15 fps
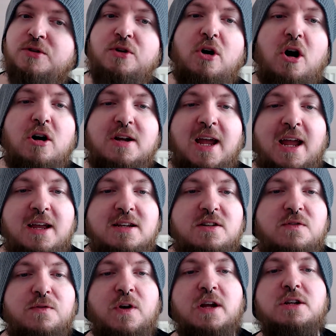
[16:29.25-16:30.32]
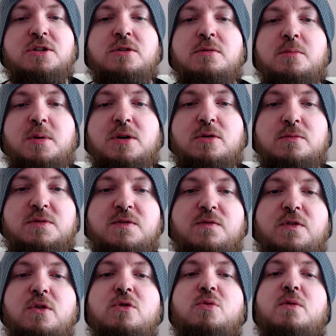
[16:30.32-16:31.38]
Your arcane deflection becomes
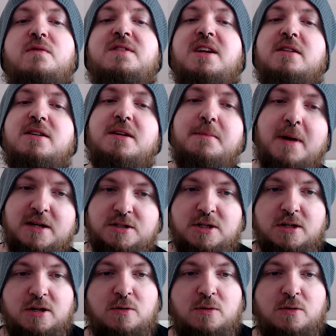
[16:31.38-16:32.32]
infused with deadly magic.